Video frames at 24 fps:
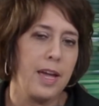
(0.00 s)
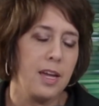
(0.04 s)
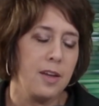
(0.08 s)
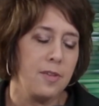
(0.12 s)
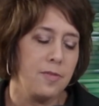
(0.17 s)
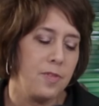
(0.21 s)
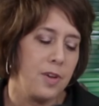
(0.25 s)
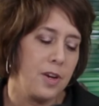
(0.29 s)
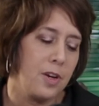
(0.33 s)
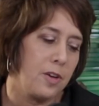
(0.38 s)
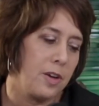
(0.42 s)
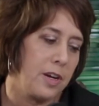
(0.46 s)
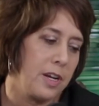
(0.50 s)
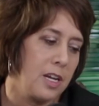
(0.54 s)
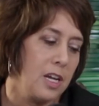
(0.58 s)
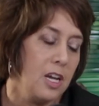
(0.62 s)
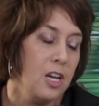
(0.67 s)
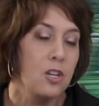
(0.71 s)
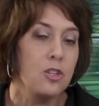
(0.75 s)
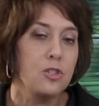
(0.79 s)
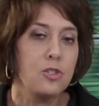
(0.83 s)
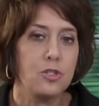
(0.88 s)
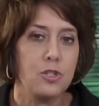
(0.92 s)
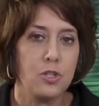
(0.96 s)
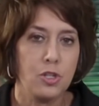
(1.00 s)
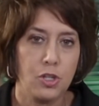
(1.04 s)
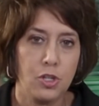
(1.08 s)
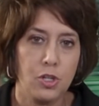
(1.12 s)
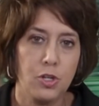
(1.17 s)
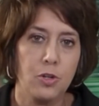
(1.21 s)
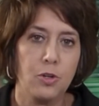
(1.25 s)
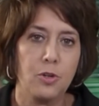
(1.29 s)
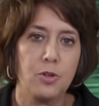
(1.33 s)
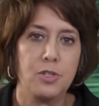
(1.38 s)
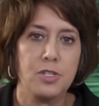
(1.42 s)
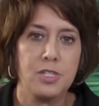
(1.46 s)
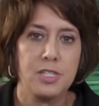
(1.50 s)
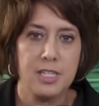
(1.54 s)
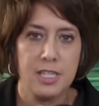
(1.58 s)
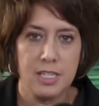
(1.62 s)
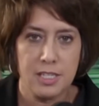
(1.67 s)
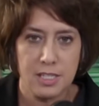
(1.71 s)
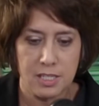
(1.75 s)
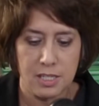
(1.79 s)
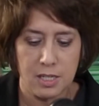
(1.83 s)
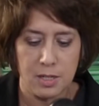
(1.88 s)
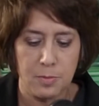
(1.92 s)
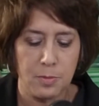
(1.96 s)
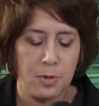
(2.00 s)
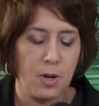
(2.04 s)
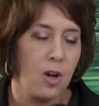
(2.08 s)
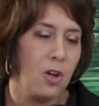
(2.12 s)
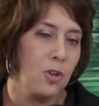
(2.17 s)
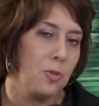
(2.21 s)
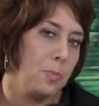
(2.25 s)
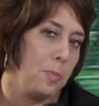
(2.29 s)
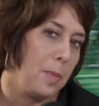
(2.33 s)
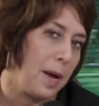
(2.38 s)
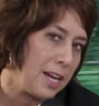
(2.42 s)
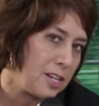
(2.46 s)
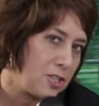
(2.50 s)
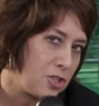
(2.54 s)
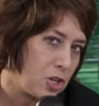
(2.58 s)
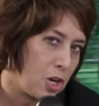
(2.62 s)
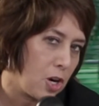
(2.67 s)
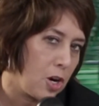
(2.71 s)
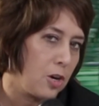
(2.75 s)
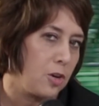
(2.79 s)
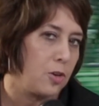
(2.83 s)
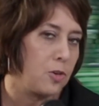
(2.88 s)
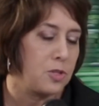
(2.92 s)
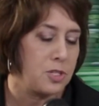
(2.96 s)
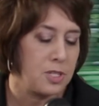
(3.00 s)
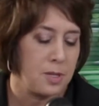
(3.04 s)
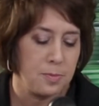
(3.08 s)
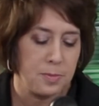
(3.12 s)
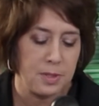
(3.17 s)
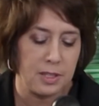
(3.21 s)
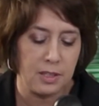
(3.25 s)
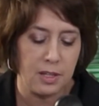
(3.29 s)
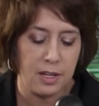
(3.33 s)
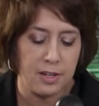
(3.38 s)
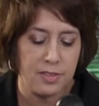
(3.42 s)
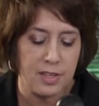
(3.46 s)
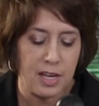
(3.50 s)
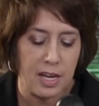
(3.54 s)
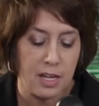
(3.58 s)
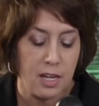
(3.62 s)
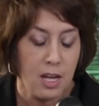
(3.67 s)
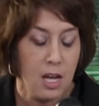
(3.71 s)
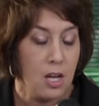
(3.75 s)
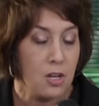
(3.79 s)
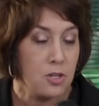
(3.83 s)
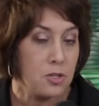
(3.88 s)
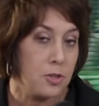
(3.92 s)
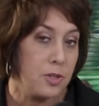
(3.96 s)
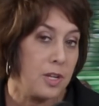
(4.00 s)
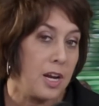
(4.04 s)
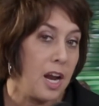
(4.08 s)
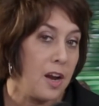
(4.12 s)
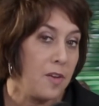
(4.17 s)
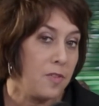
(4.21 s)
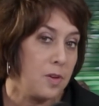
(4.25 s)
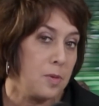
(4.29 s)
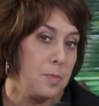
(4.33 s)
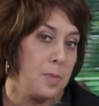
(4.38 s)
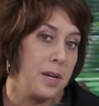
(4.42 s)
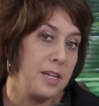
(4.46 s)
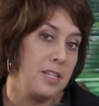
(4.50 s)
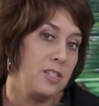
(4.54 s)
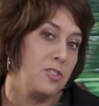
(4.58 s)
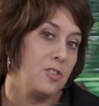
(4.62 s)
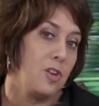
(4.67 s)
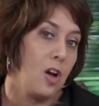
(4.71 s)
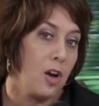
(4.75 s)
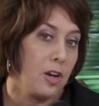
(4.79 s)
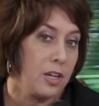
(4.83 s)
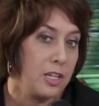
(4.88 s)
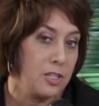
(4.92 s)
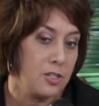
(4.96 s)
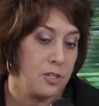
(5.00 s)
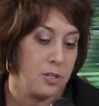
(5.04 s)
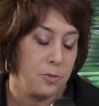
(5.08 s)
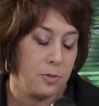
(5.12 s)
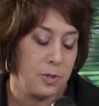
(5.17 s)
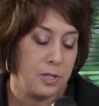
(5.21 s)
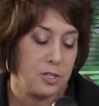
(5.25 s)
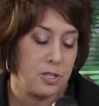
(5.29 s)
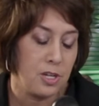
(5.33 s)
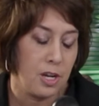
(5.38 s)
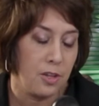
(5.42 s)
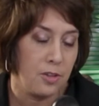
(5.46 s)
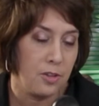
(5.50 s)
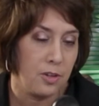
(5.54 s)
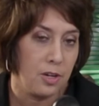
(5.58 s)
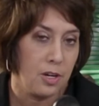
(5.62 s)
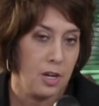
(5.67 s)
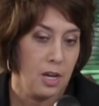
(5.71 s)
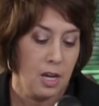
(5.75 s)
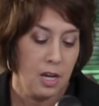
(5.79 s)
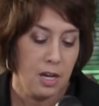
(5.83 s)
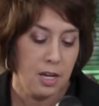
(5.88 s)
a very secure yeah, system called MyChart or something like that, so that everybody's talking to each other.